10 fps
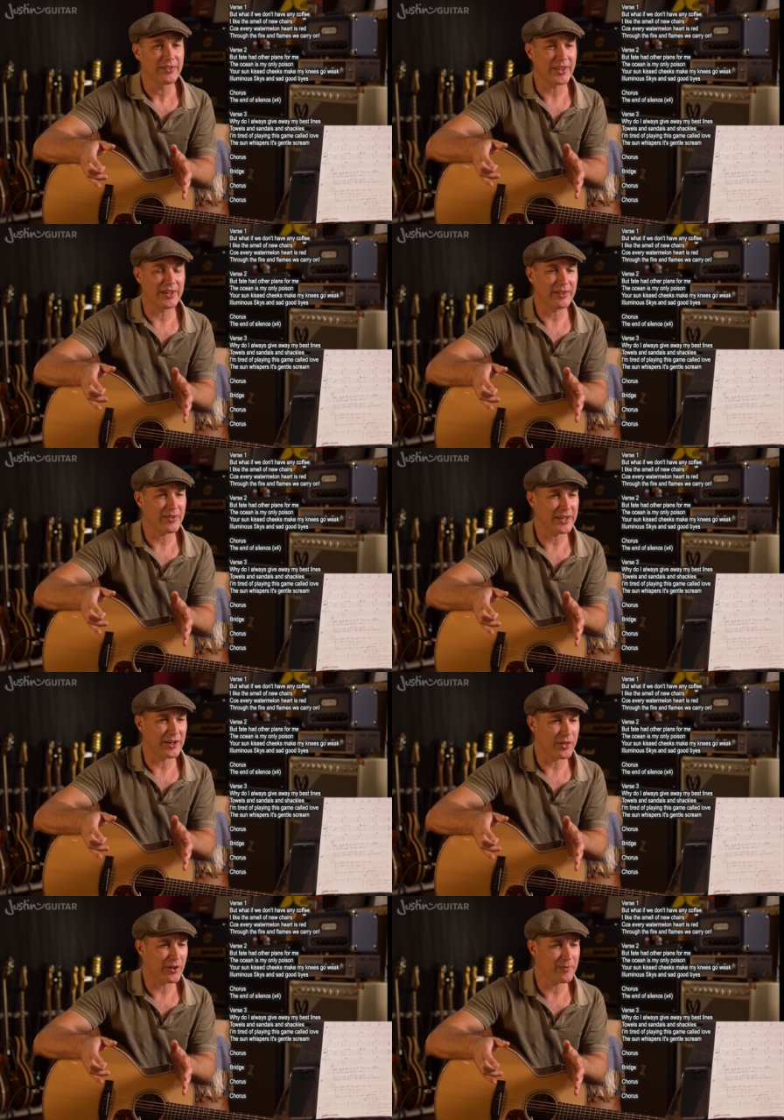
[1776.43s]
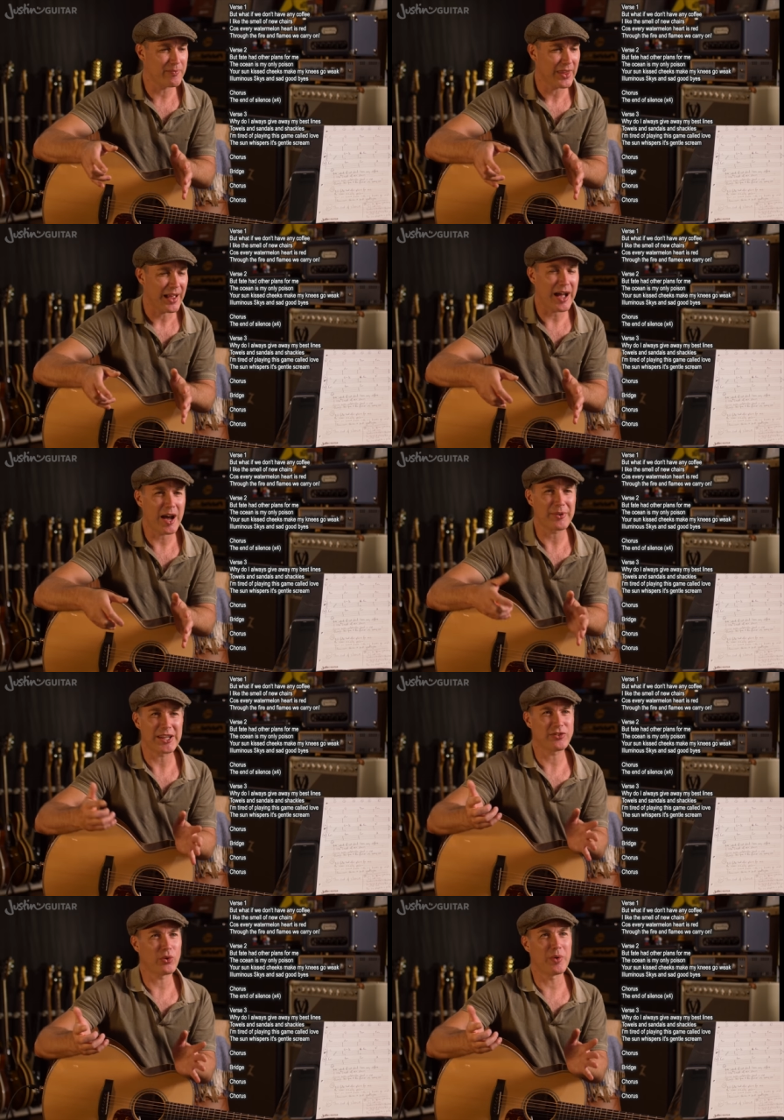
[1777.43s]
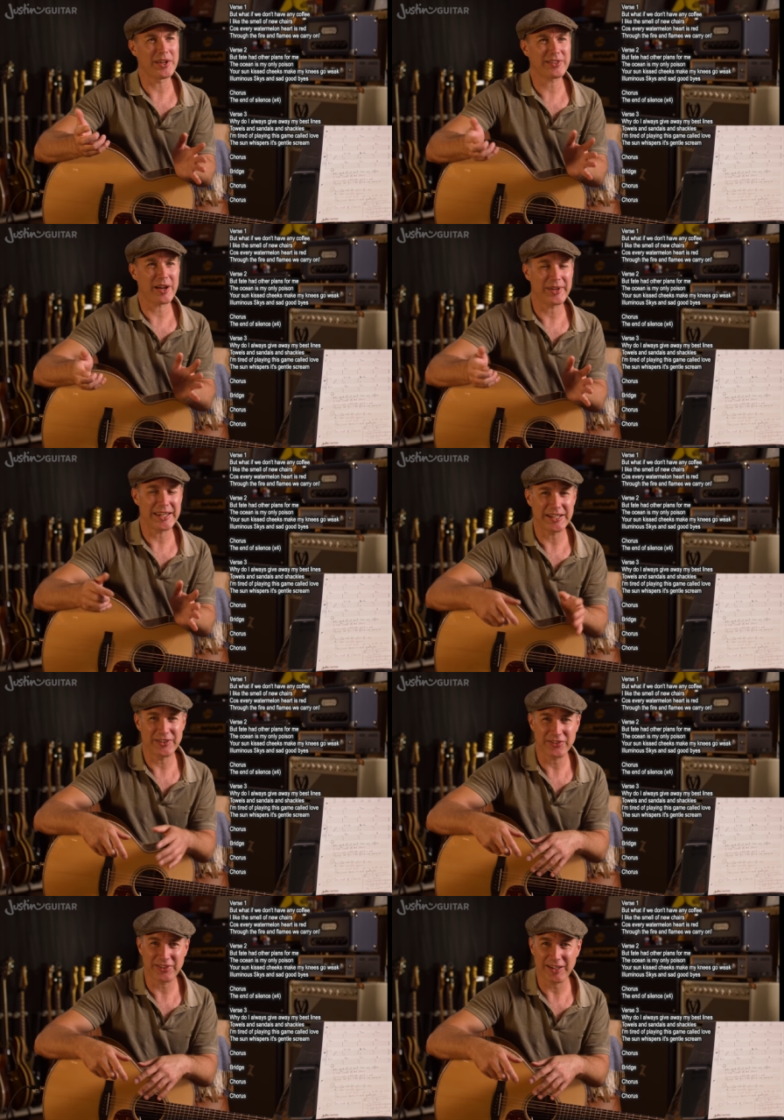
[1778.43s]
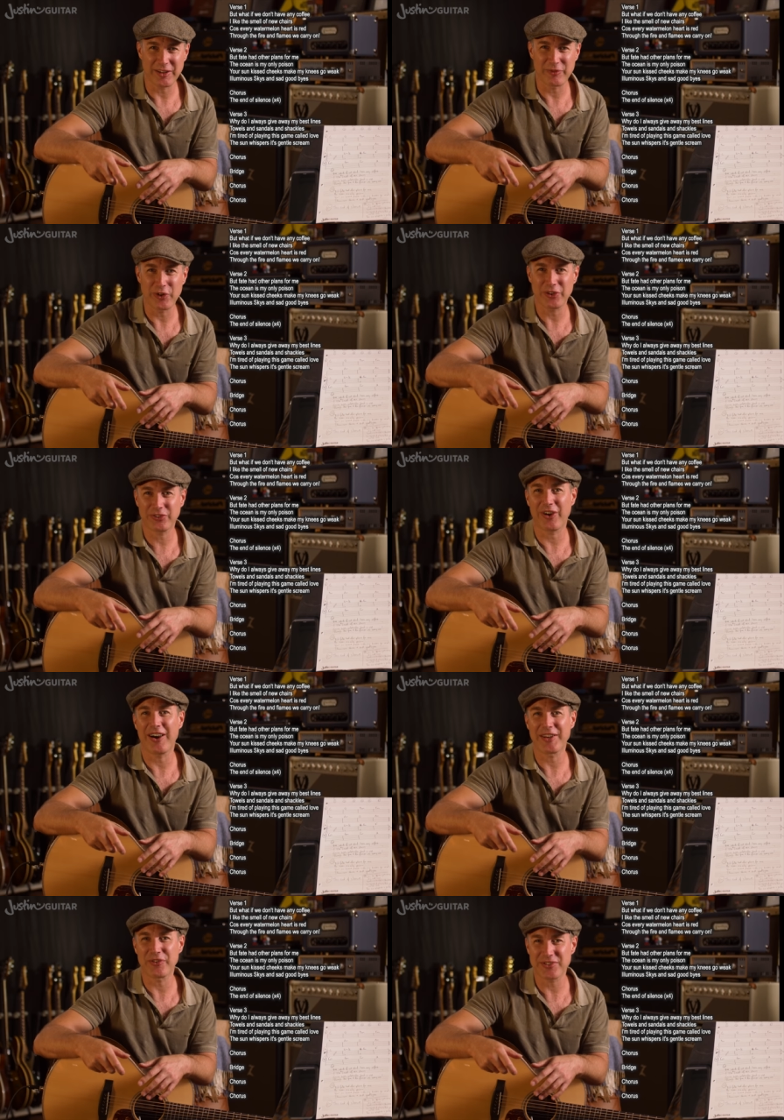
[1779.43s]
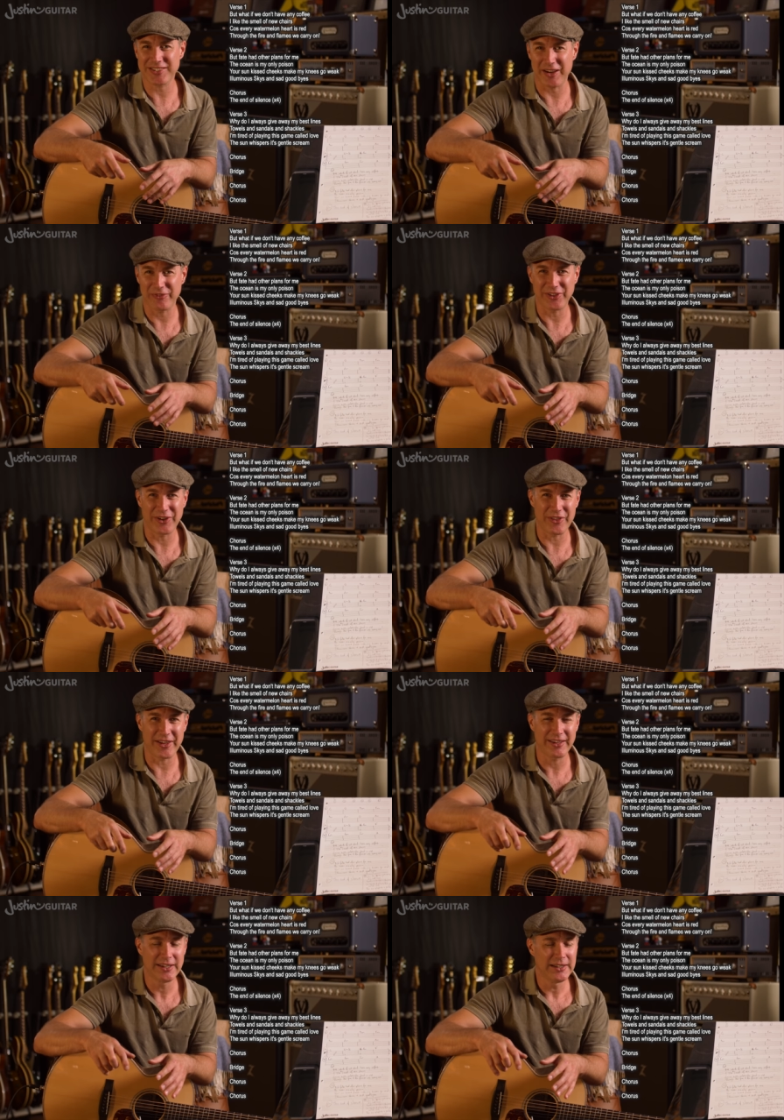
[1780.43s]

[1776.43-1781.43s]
the you know the harmonies always coming in in the second verse kind of stuff you know they're